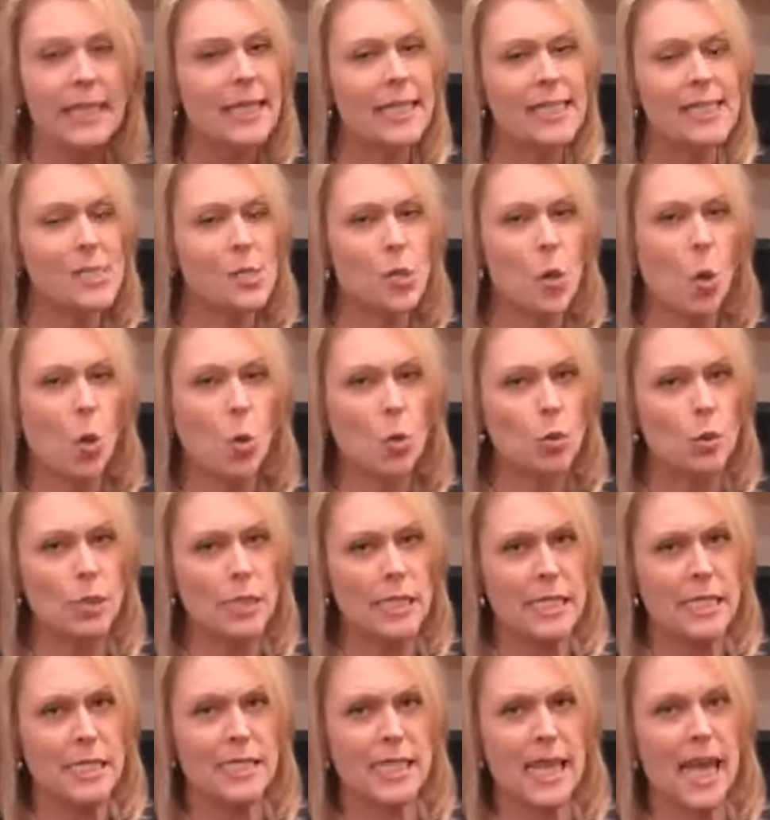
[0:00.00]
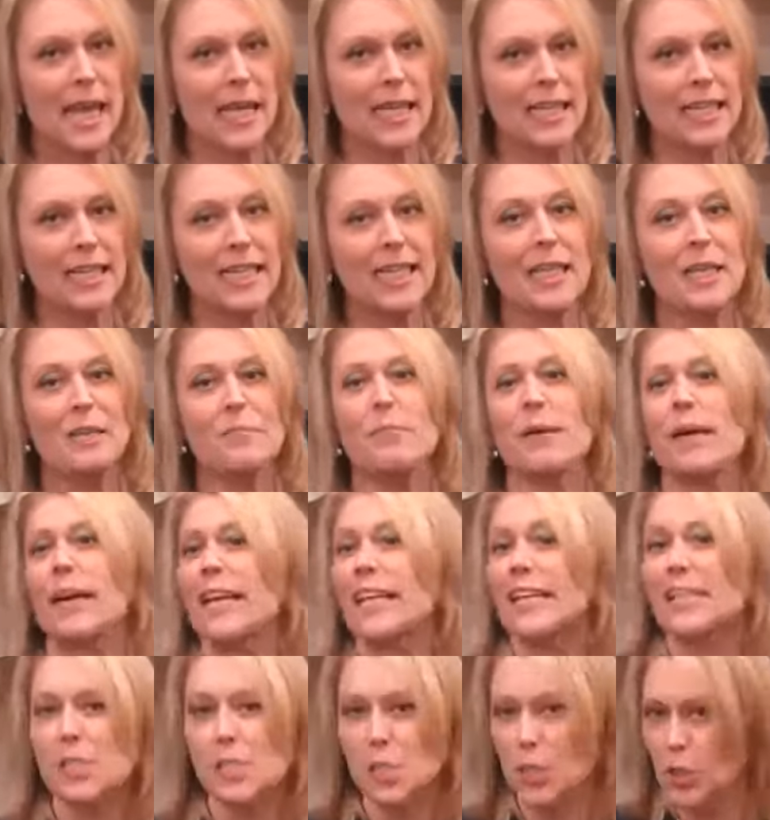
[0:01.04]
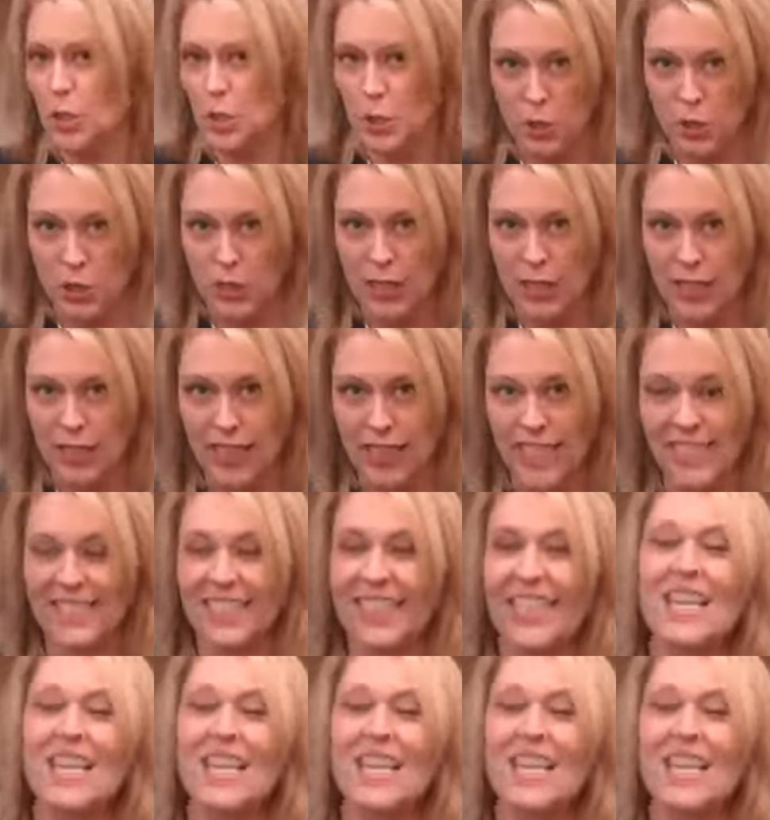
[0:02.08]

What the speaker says: It's an oldie technique, but it's a goodie.